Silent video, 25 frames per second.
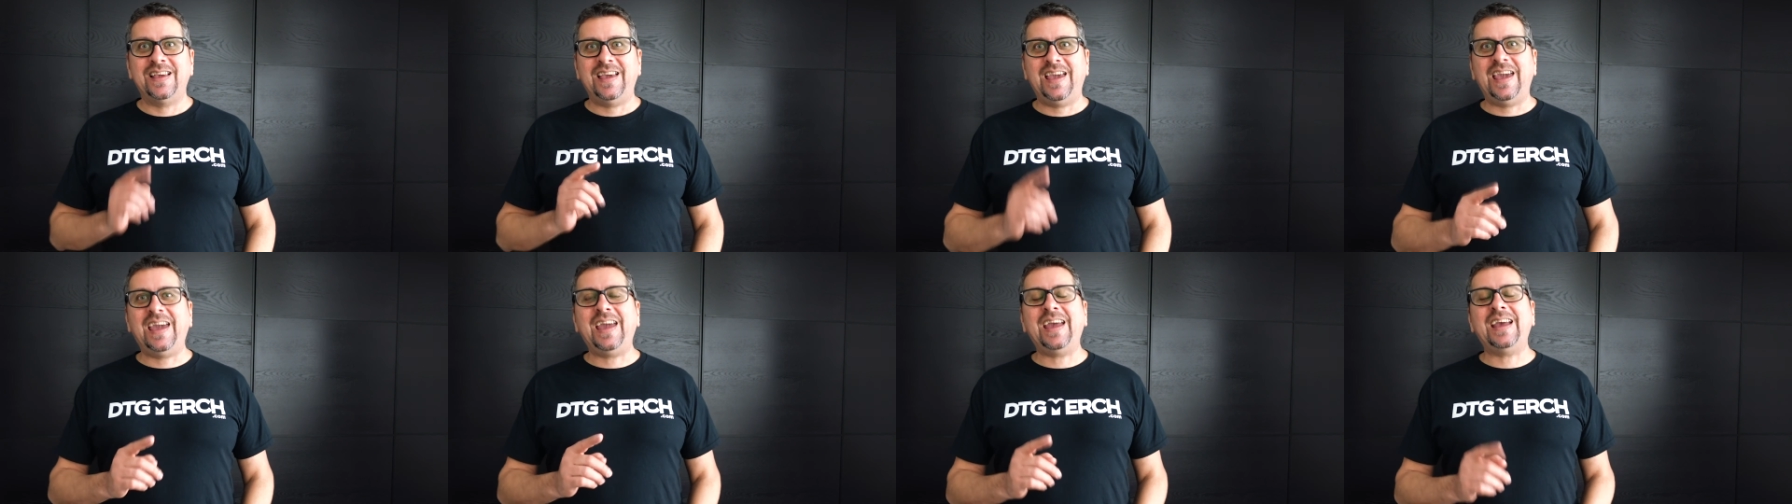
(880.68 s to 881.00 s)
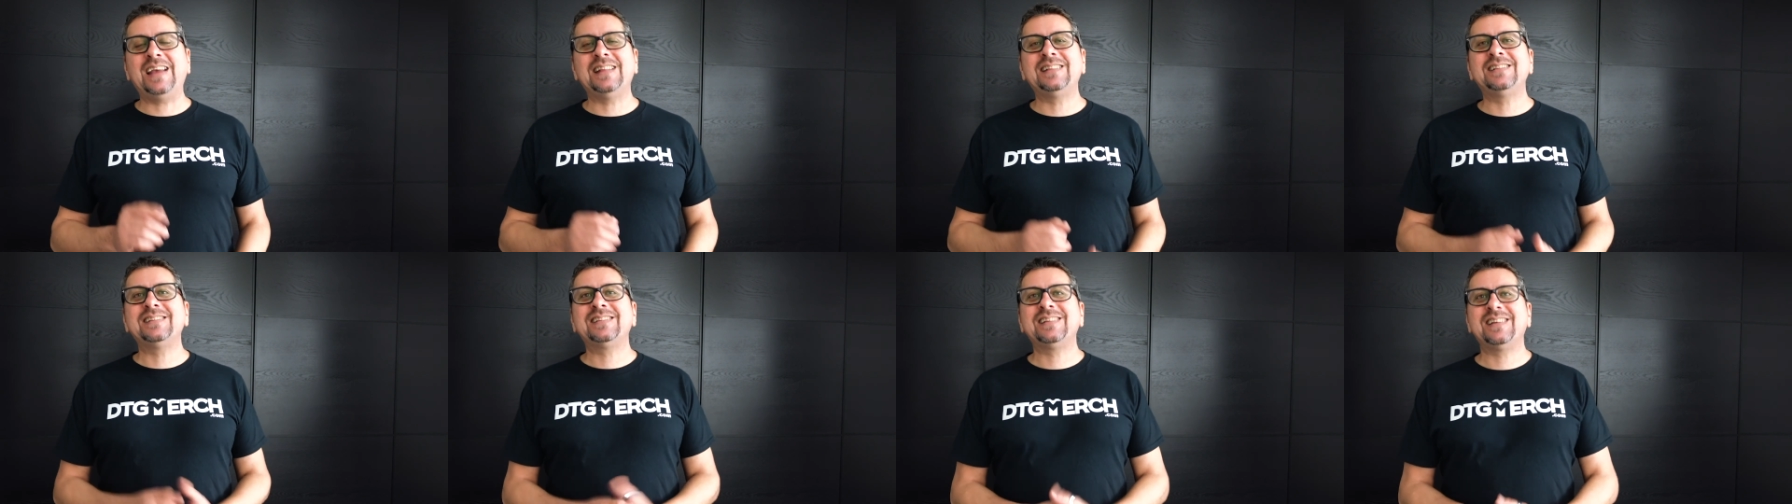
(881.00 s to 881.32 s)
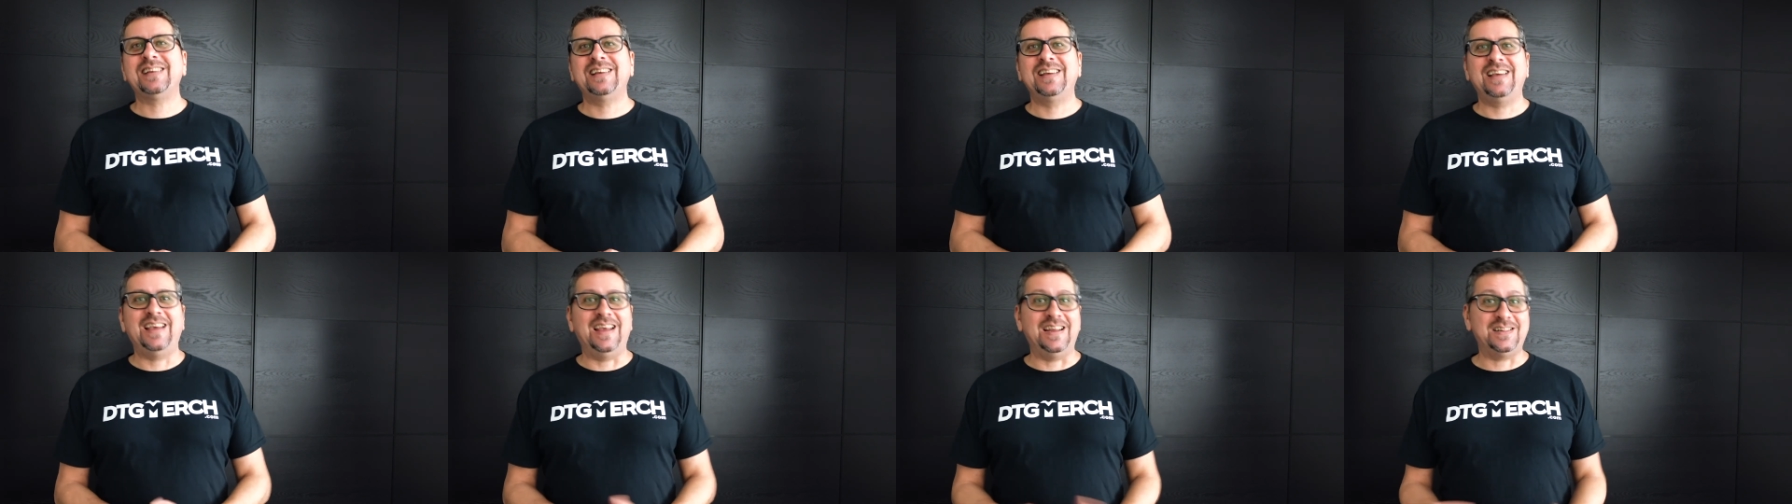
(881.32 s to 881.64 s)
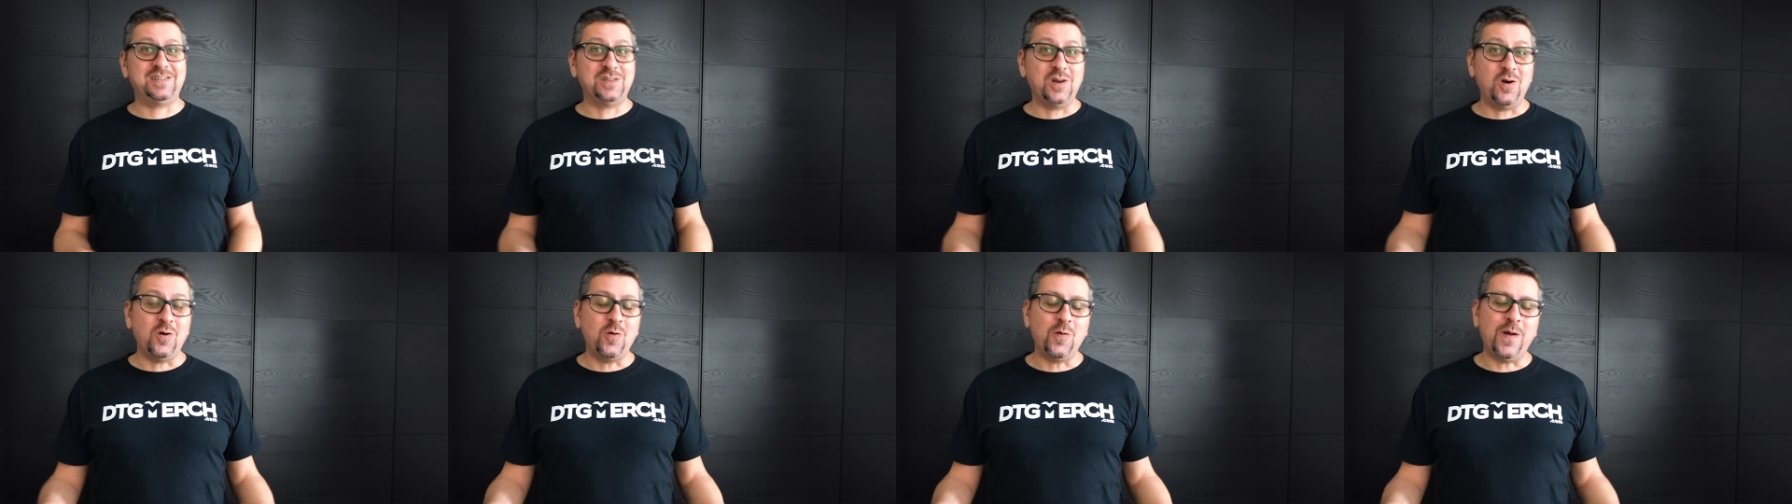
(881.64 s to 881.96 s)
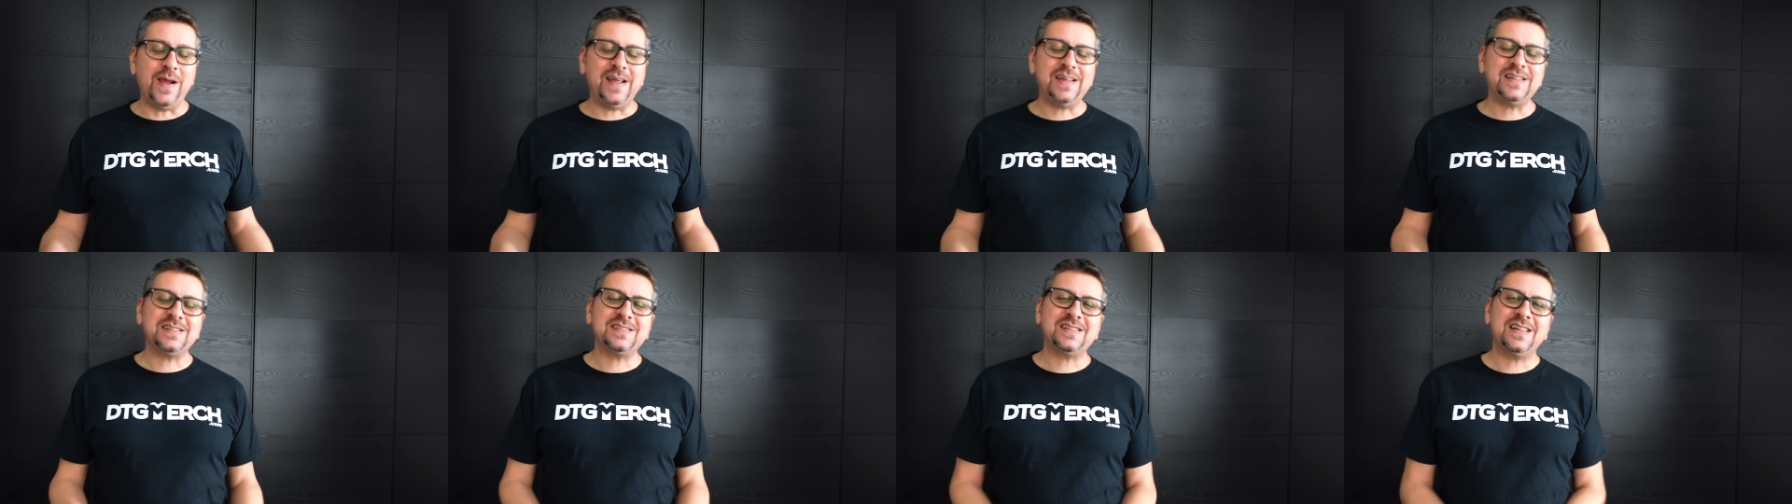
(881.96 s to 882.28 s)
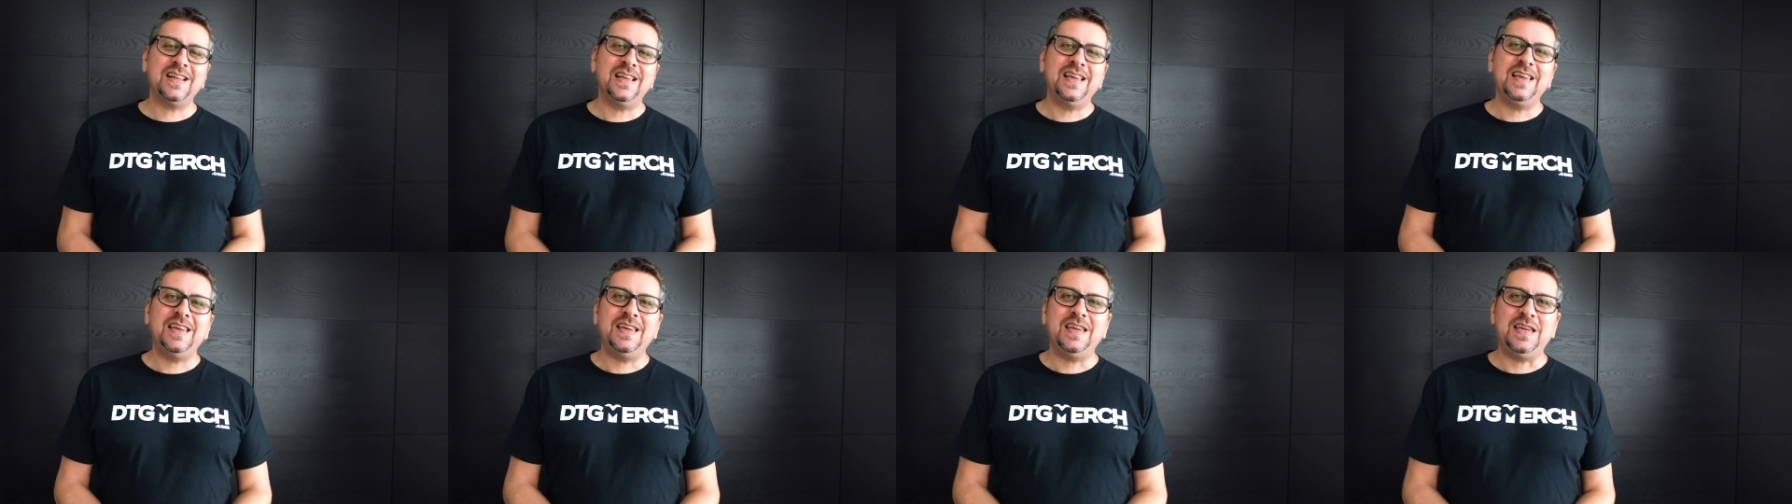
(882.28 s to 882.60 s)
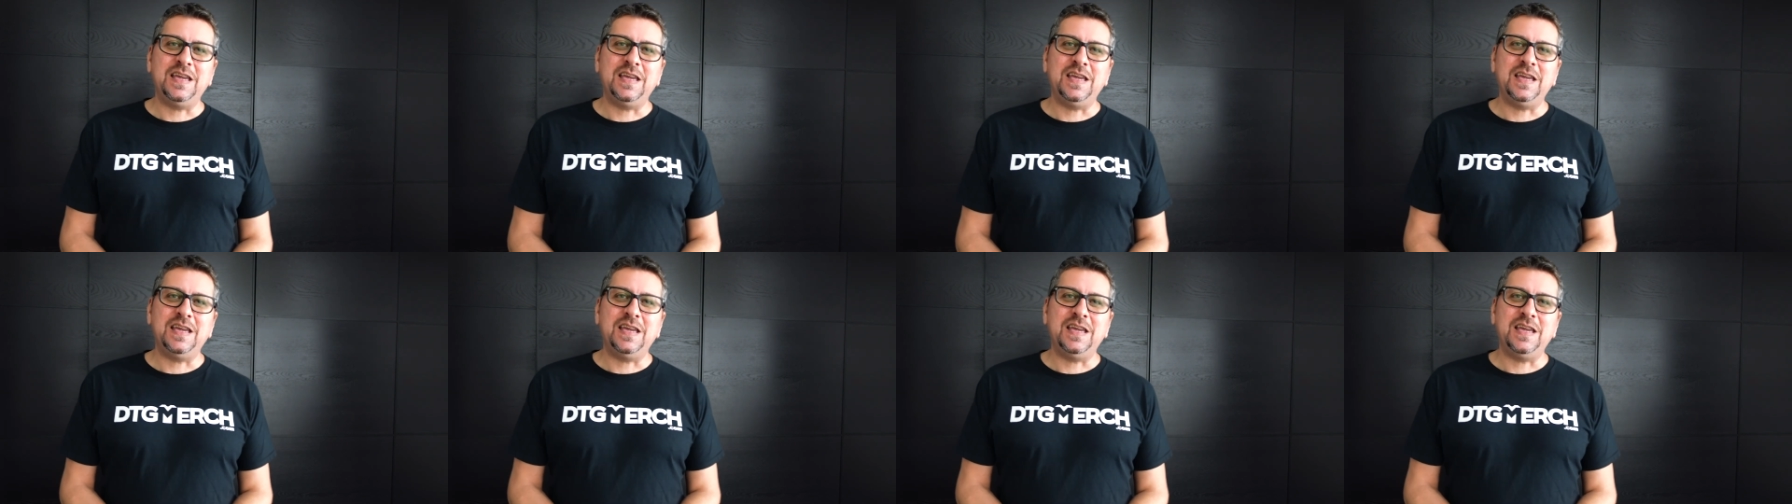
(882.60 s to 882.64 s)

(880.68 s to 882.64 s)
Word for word: And, as always,